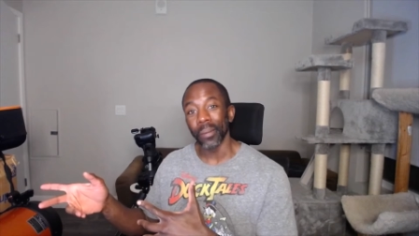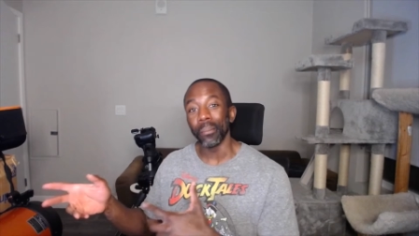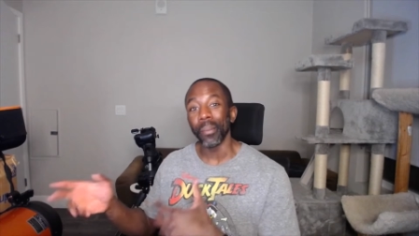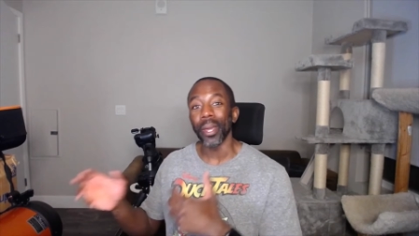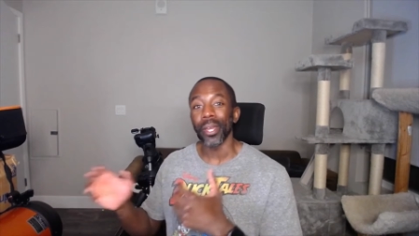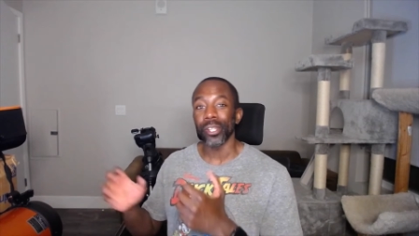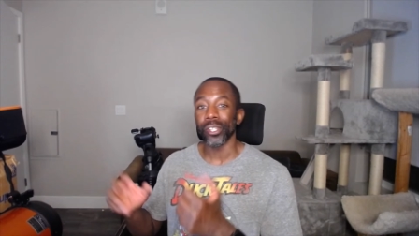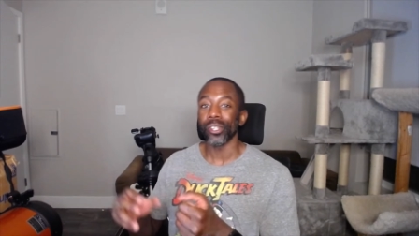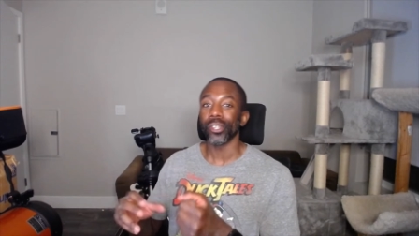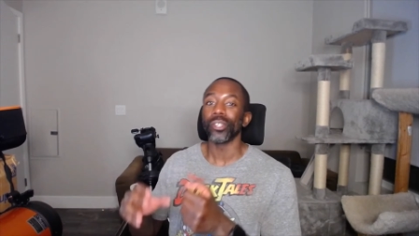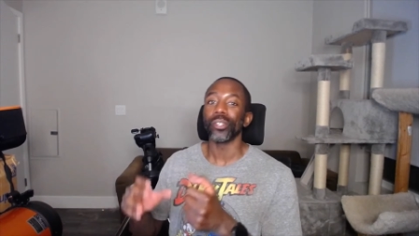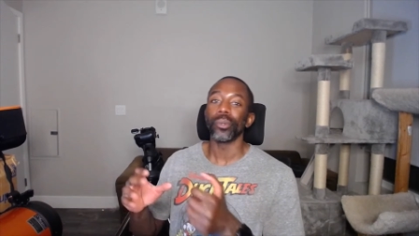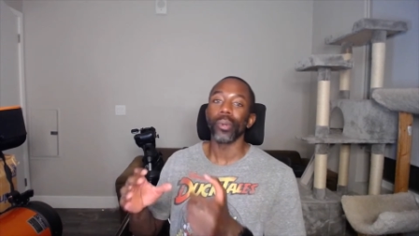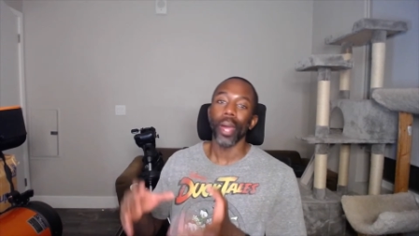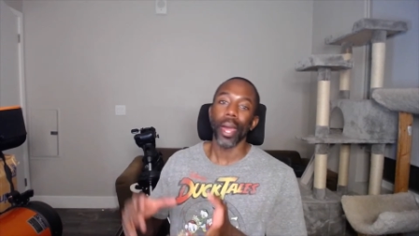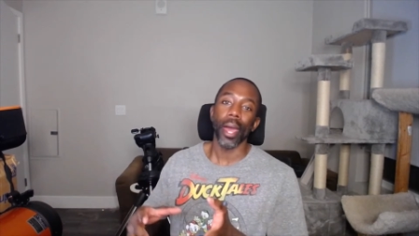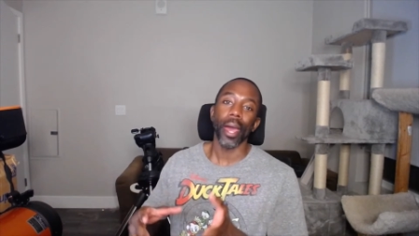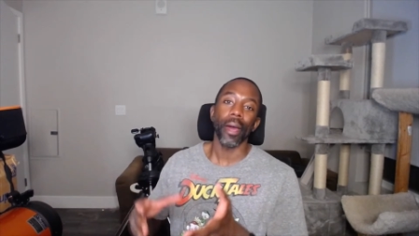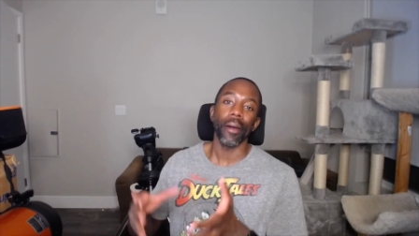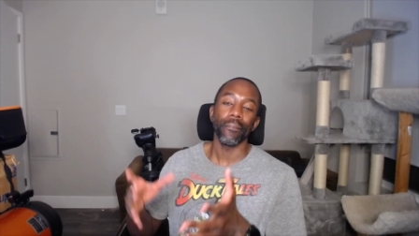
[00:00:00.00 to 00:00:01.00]
make sure you
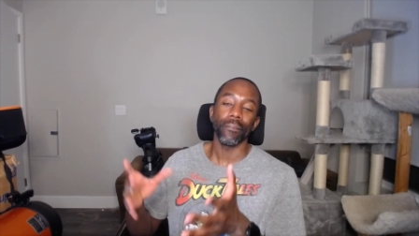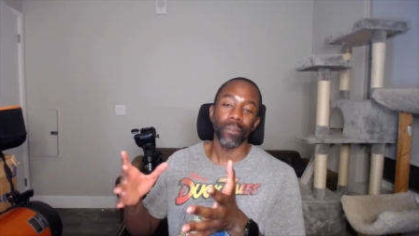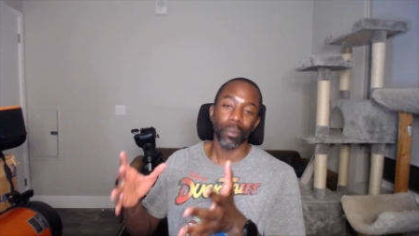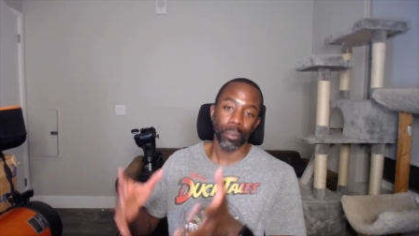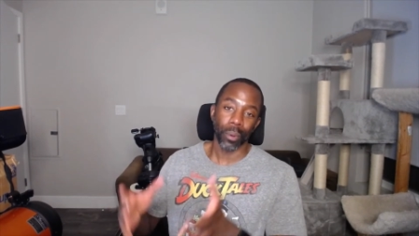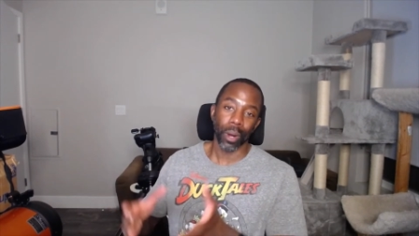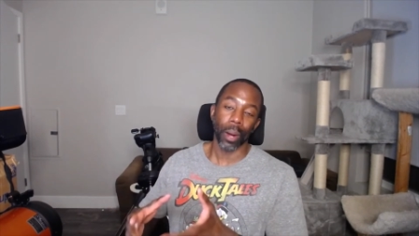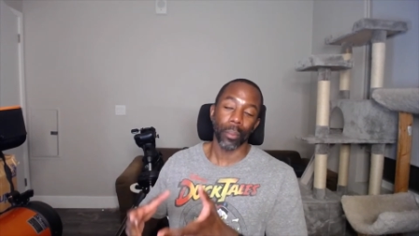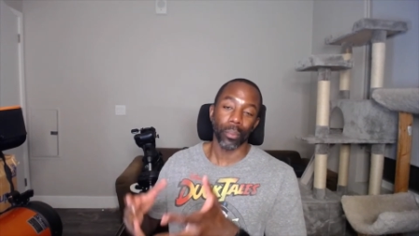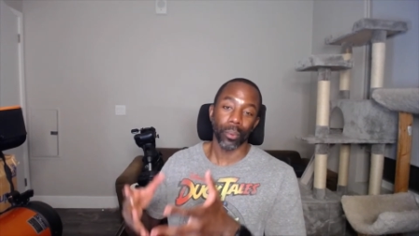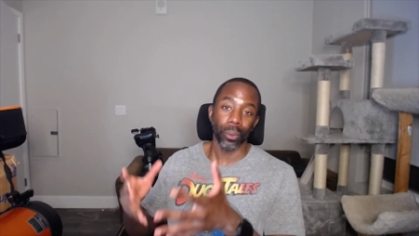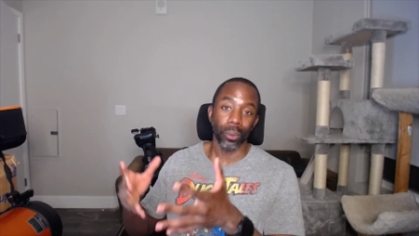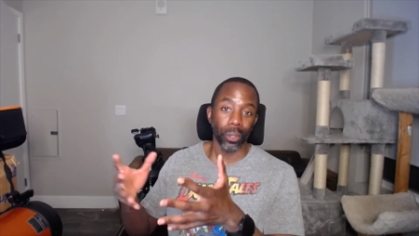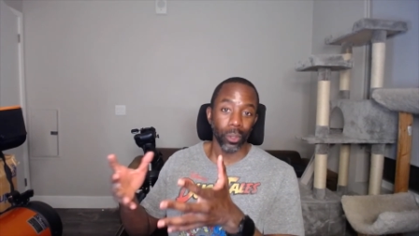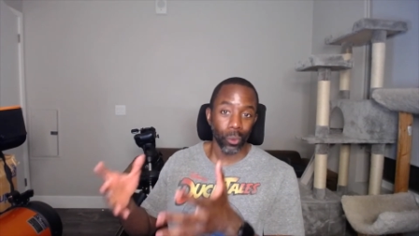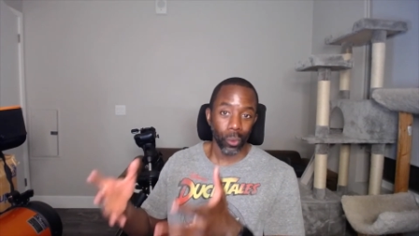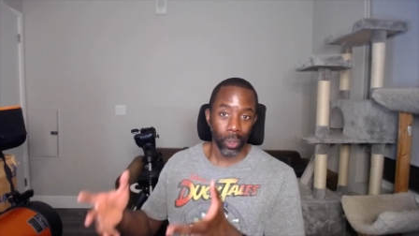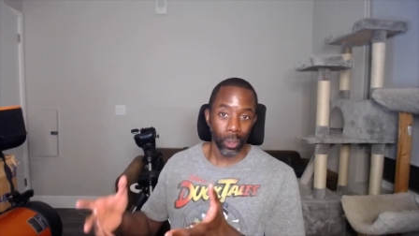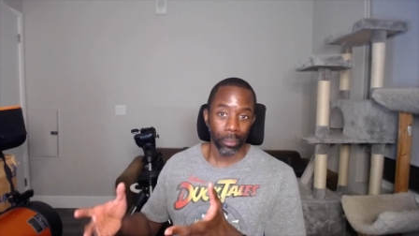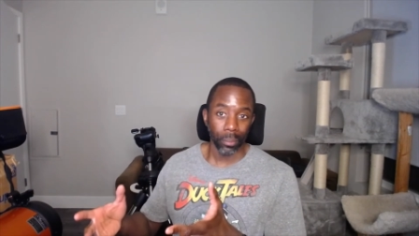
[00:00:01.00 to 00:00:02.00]
have the proper
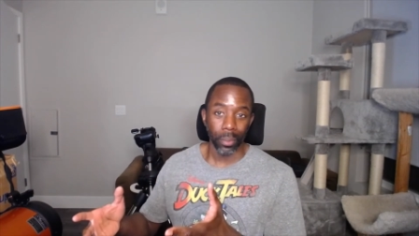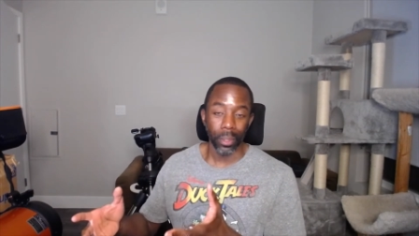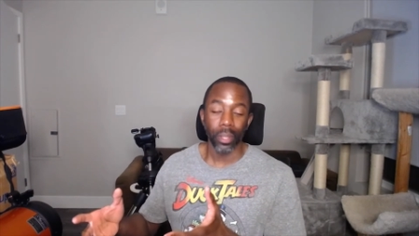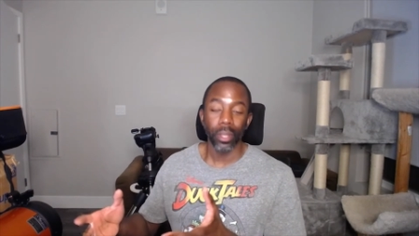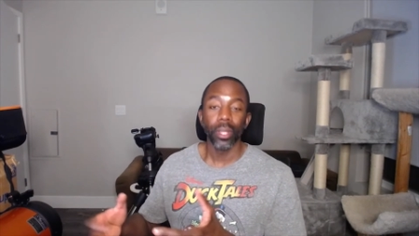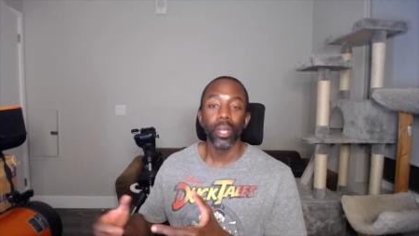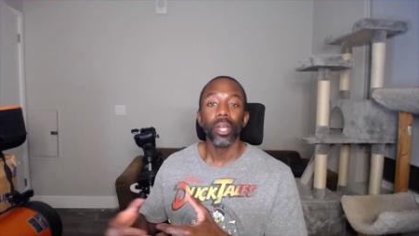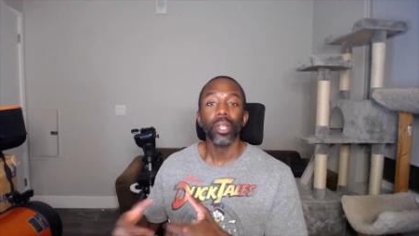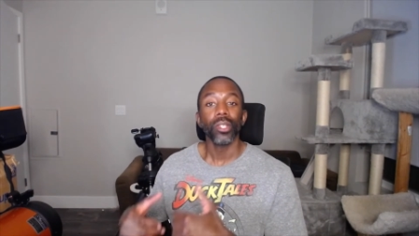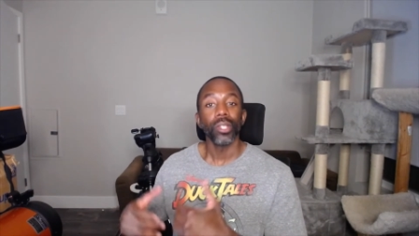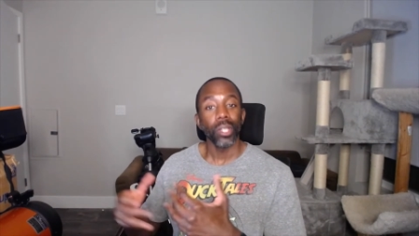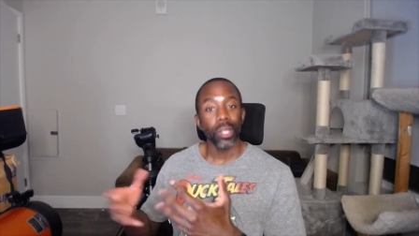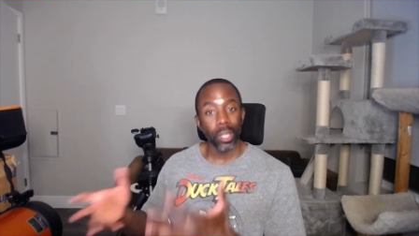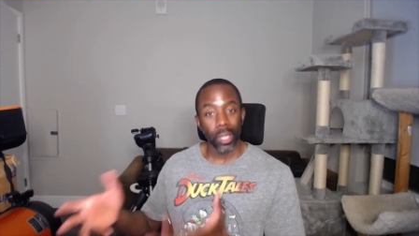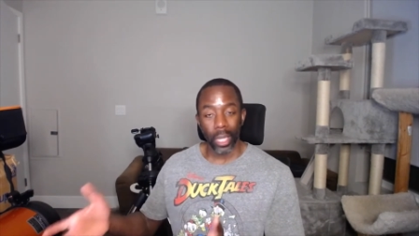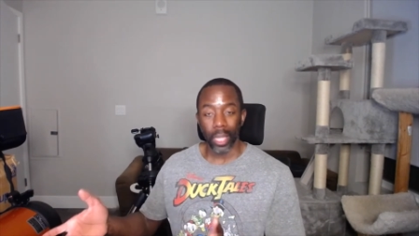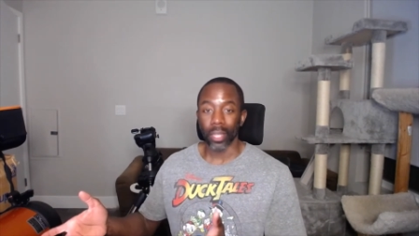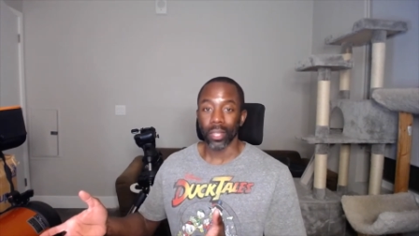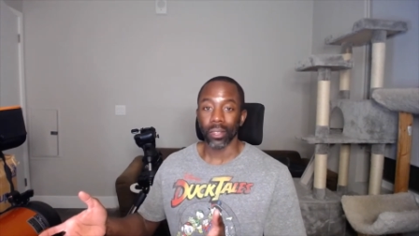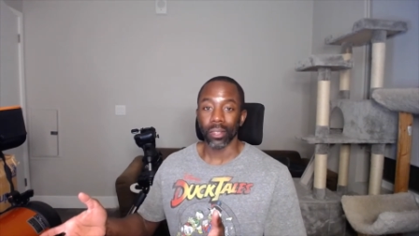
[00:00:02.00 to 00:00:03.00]
equipment to look
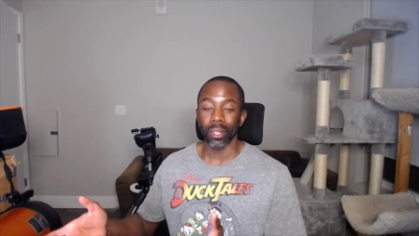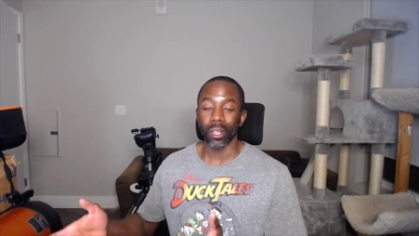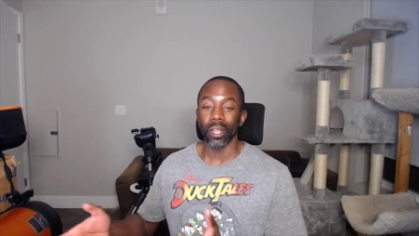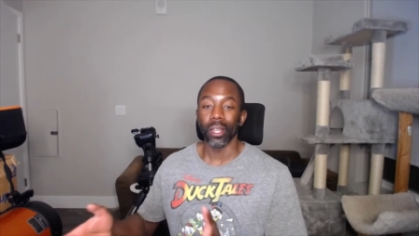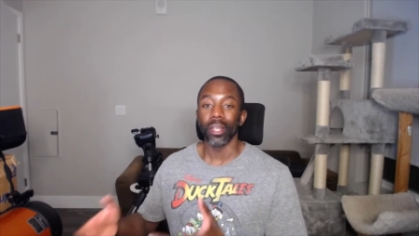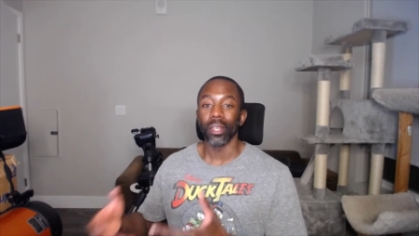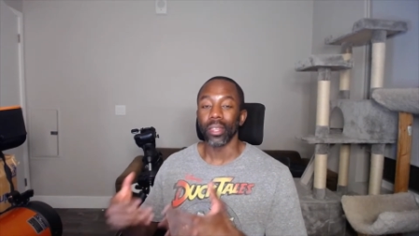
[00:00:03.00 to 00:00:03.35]
at the sun.